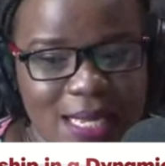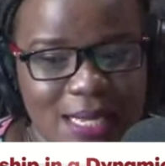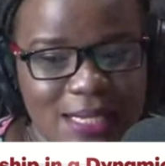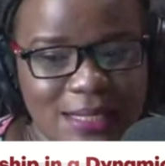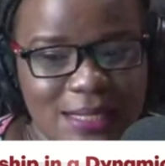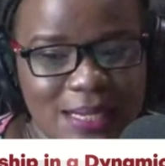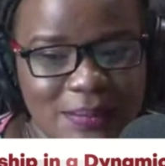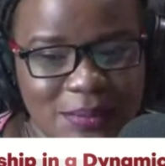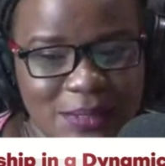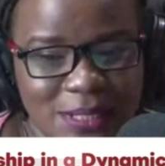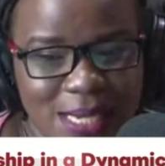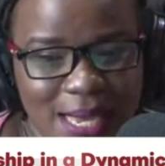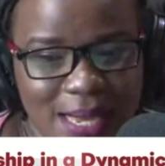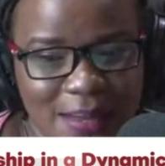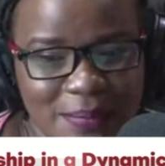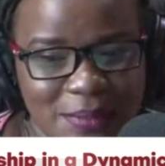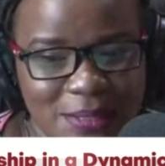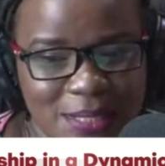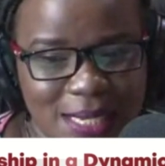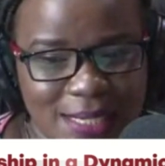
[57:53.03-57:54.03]

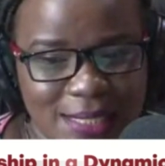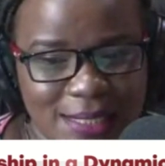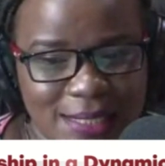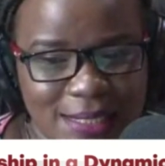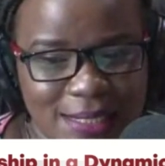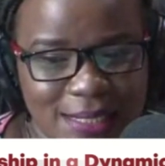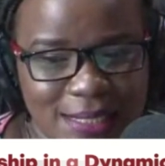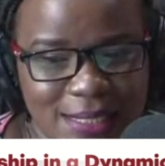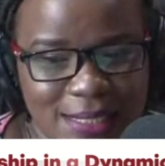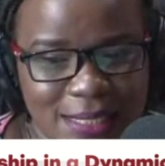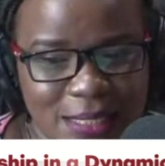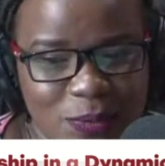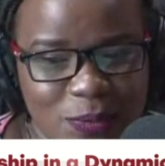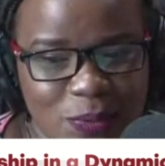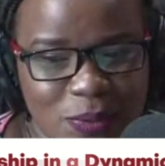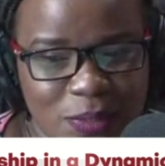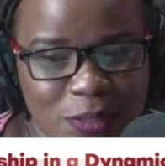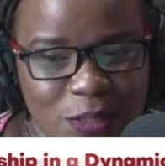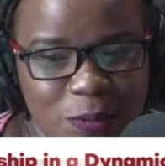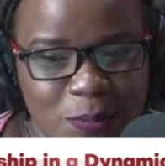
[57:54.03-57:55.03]
Sometimes, as
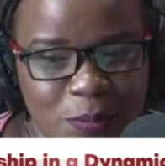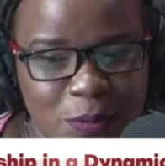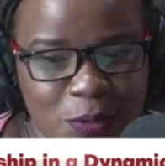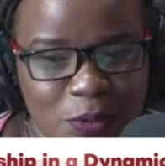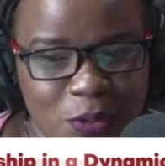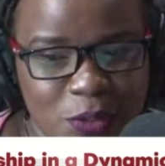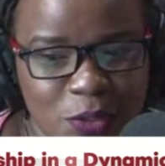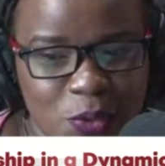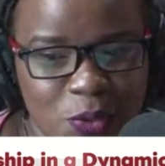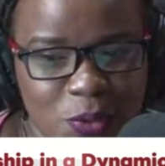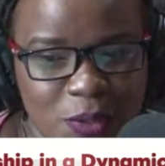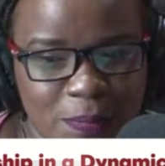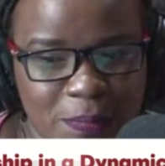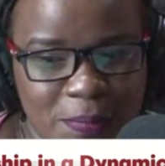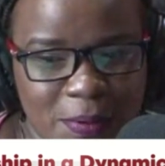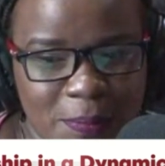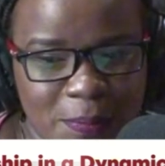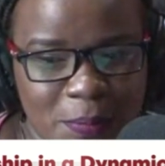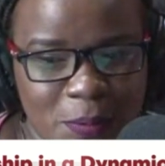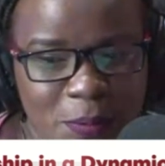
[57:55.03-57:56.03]
leaders, we respond to the
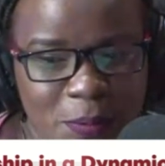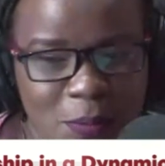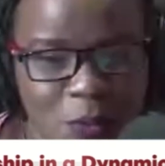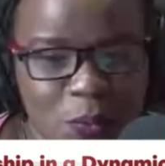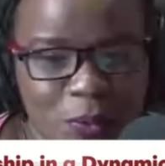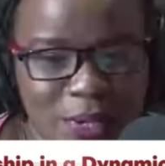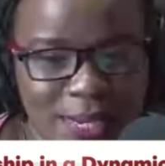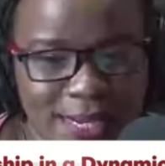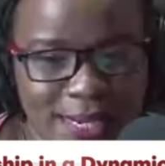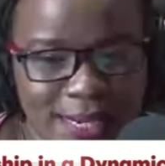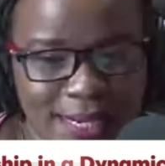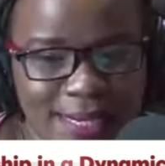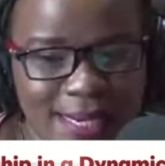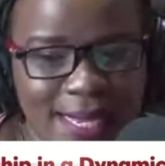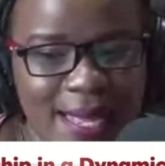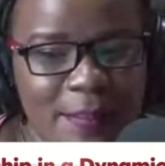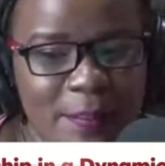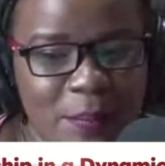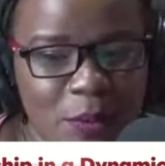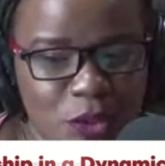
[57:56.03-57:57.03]
people we
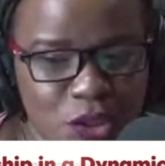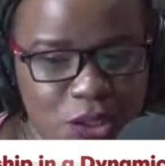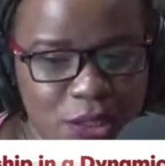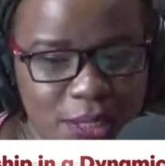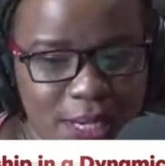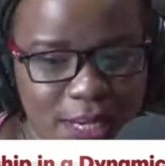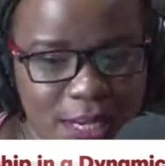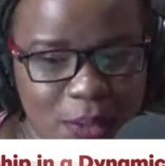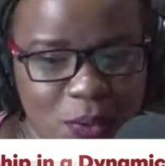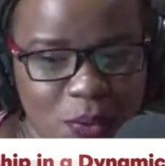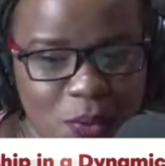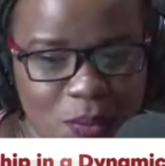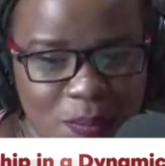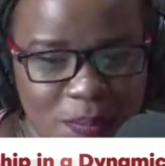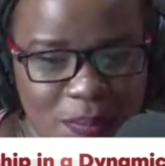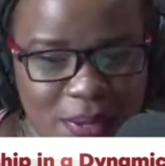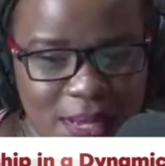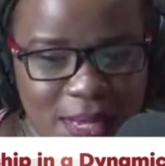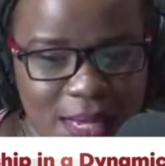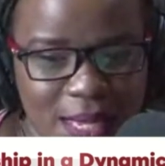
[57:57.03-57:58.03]
lead emotionally.
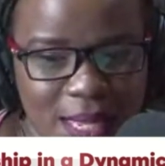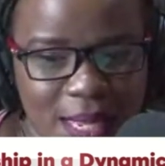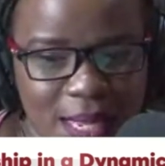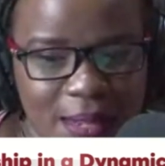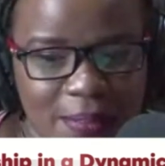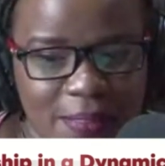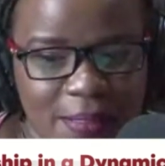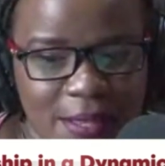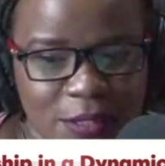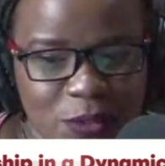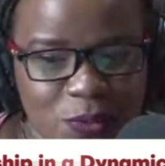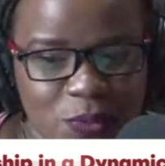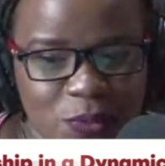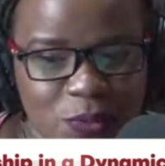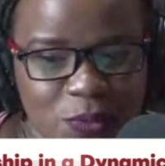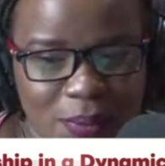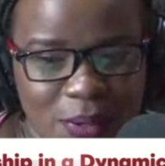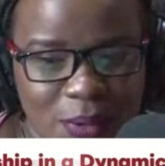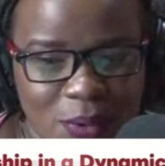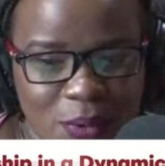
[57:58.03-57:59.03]
Kumbe, that's
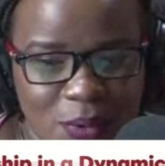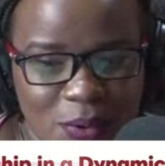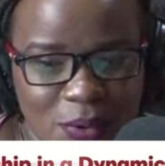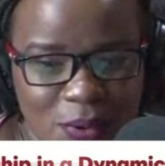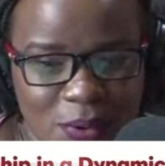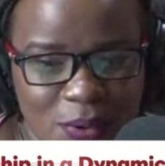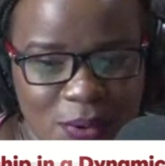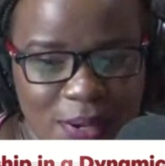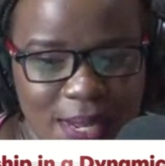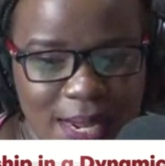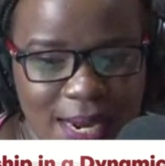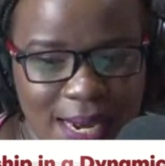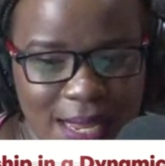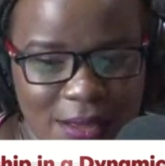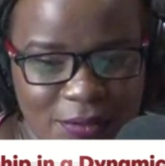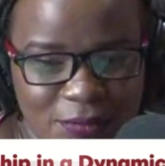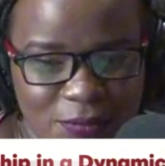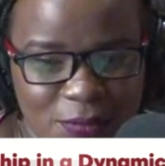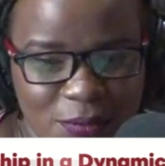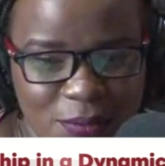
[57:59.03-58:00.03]
where we go wrong.
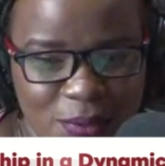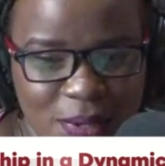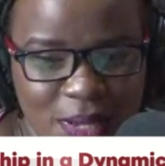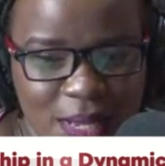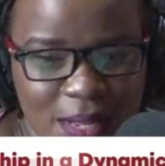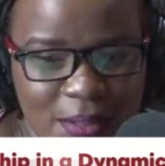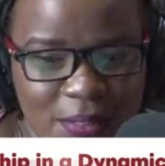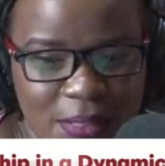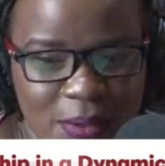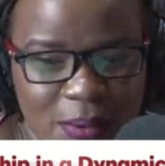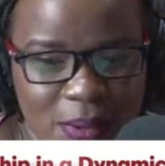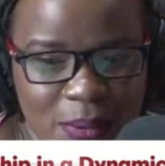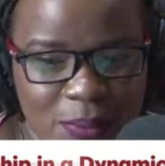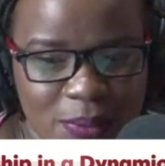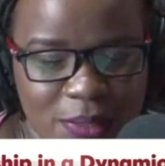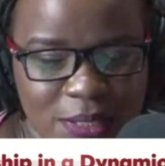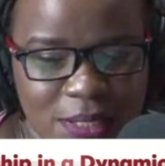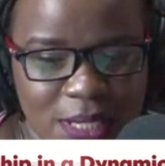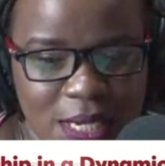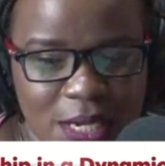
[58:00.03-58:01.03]
Halafu, the way
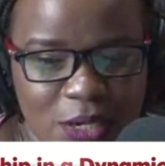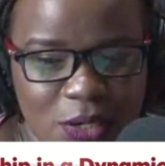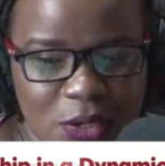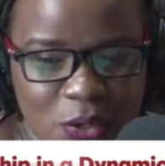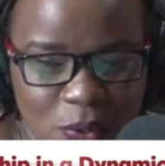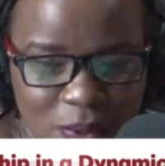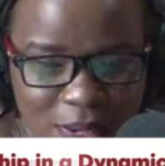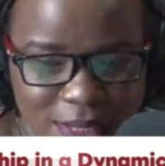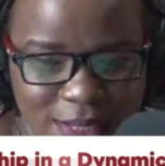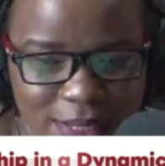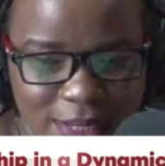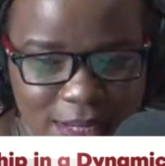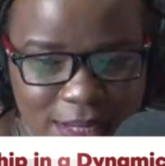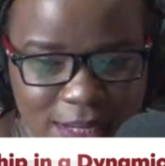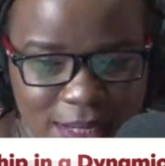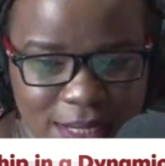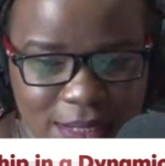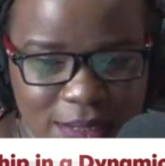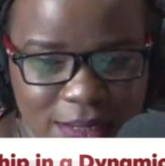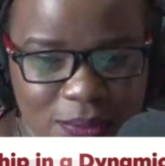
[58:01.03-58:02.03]
we say no as
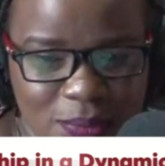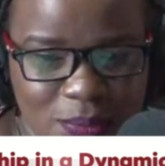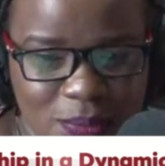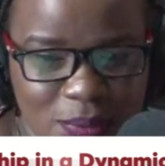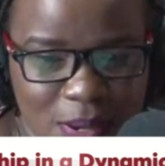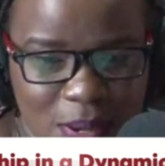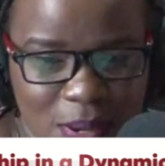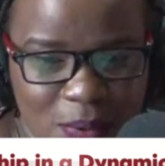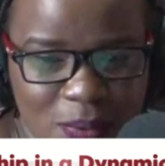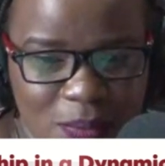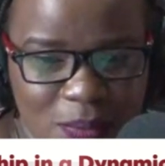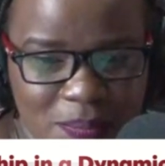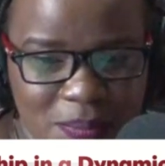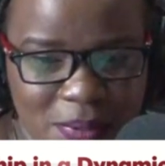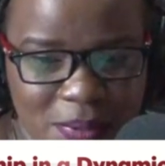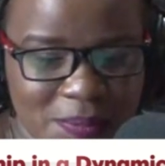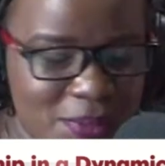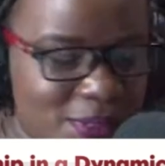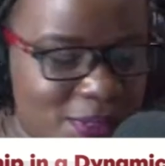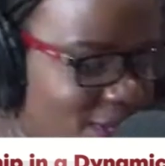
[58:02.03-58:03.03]
leaders, wow,
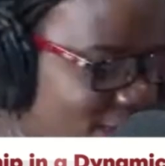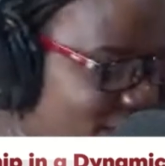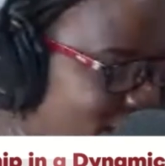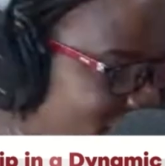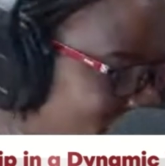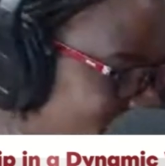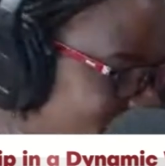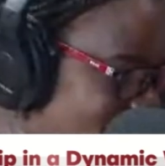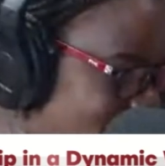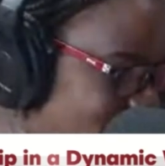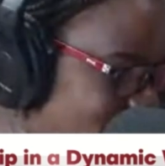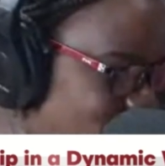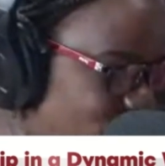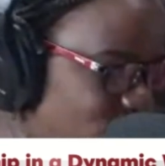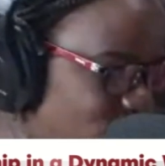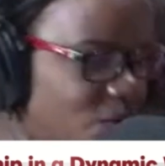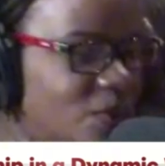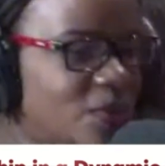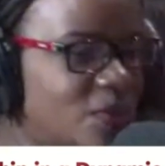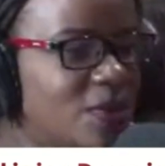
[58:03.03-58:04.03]
mimi sisemi kitu.